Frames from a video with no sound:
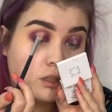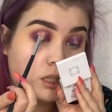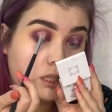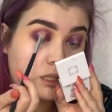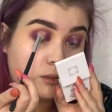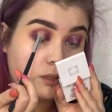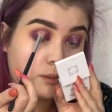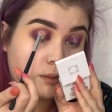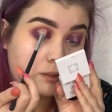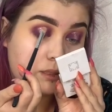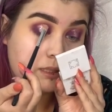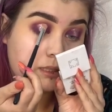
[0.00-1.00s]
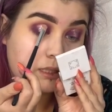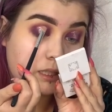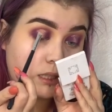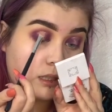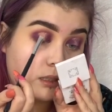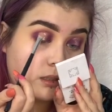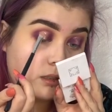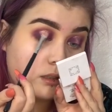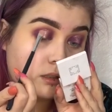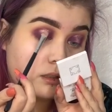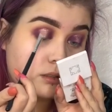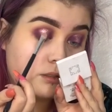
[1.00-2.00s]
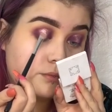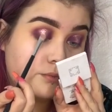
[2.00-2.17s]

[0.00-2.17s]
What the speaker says: You still want to be able to see the